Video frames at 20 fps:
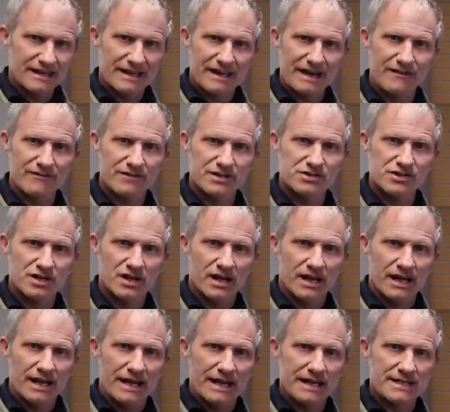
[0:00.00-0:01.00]
carriage
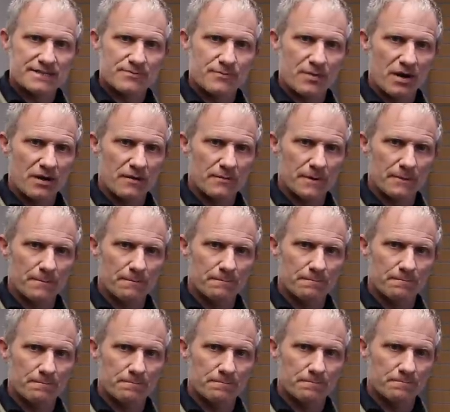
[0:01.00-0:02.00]
experiment.
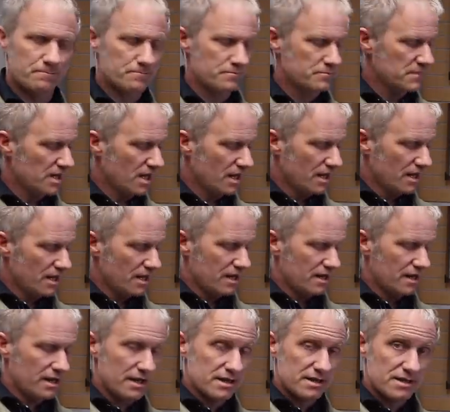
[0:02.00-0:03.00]

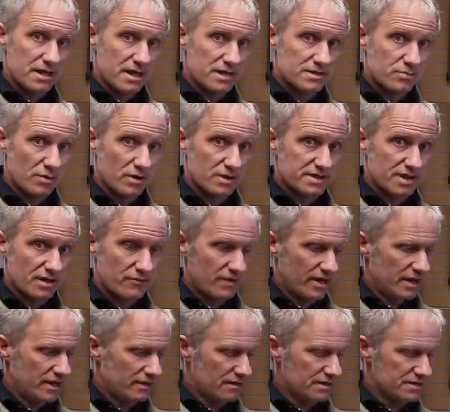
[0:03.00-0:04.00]
It's worked out
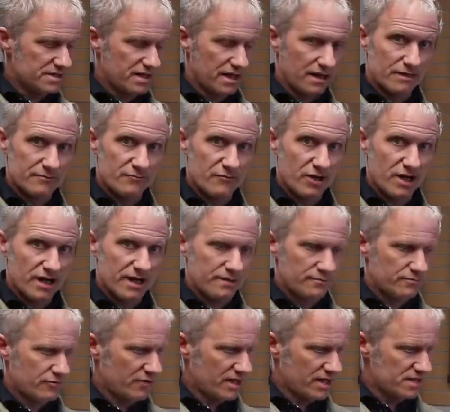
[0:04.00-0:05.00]
really nicely. I'm really
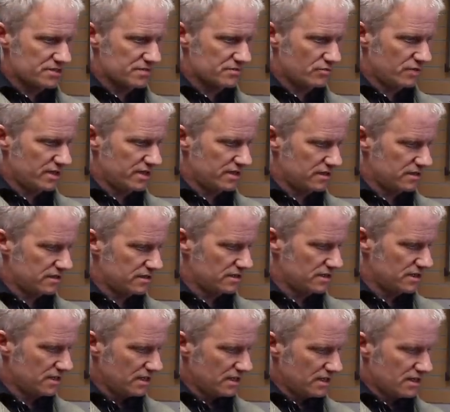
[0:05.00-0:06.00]
impressed with
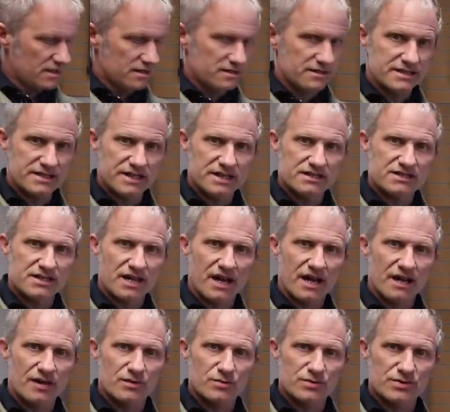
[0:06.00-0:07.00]
the
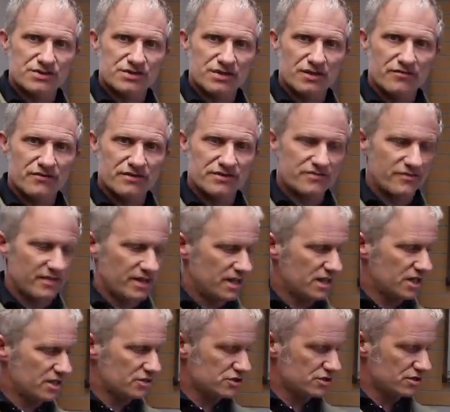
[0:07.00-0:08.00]
detail, the surface
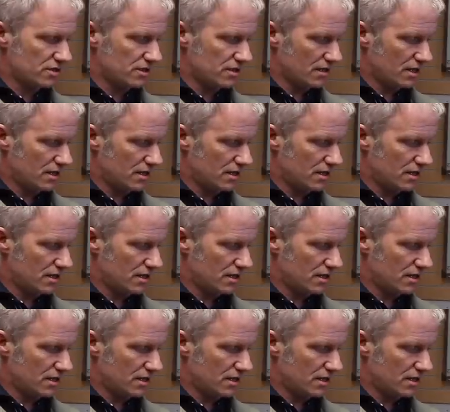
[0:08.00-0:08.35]
finish.